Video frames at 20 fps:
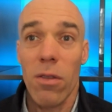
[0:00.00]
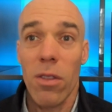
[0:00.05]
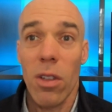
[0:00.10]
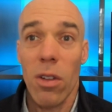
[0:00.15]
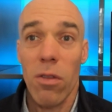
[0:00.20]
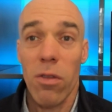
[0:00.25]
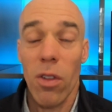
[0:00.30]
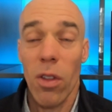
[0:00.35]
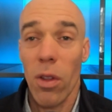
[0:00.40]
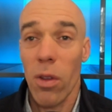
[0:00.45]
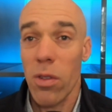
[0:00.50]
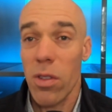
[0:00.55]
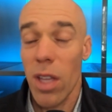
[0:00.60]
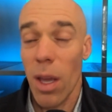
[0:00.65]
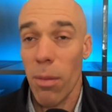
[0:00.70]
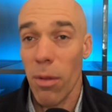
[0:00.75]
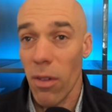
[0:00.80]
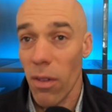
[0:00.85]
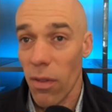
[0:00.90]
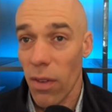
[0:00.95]
for those
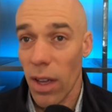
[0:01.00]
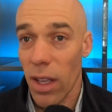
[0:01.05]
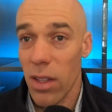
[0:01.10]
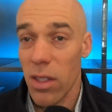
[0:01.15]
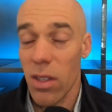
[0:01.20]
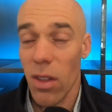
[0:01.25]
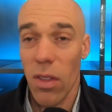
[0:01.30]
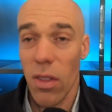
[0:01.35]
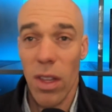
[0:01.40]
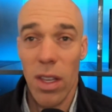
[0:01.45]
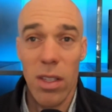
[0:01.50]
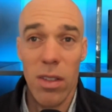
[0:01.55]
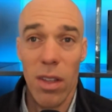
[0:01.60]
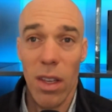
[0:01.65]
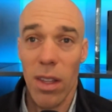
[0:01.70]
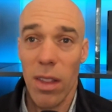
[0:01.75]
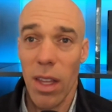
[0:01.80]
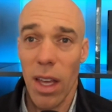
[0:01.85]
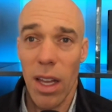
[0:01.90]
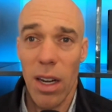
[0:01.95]
type of events and things
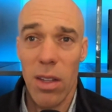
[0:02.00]
like that.